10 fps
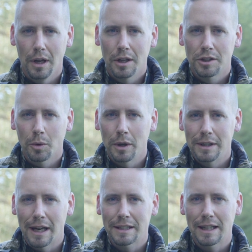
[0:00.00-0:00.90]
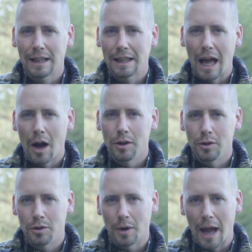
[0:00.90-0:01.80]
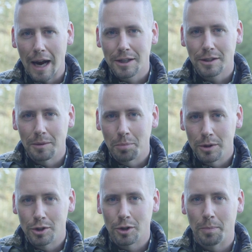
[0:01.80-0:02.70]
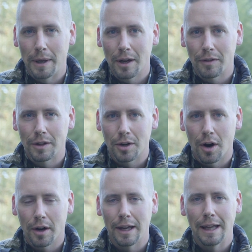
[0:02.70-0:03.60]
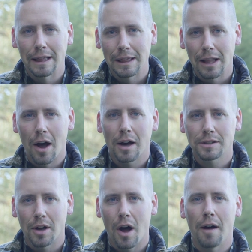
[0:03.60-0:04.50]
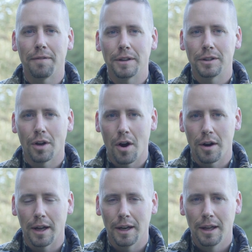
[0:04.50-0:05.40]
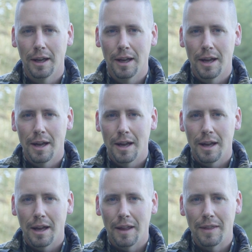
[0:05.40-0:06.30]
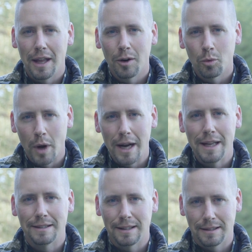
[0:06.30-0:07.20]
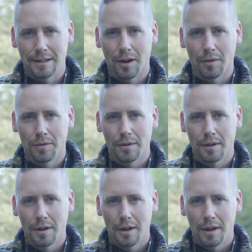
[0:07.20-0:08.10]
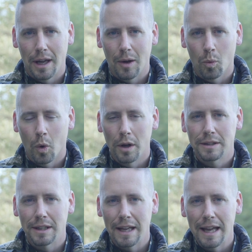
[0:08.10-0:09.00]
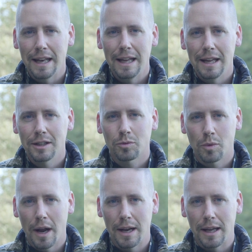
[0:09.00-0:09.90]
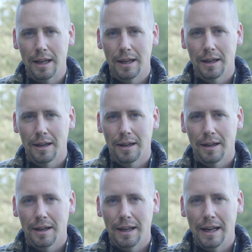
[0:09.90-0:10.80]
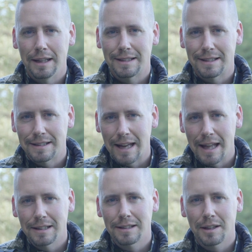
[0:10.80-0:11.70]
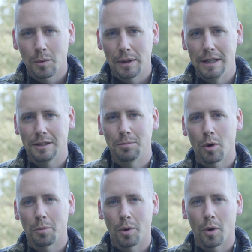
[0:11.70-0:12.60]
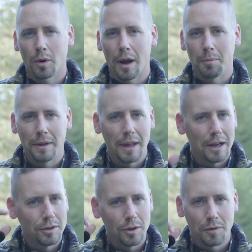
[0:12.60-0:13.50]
So it doesn't allow you to actually put your pin on the target. It locks off the target and then it readies itself. And once it is ready, it sends the release motor program, be that to your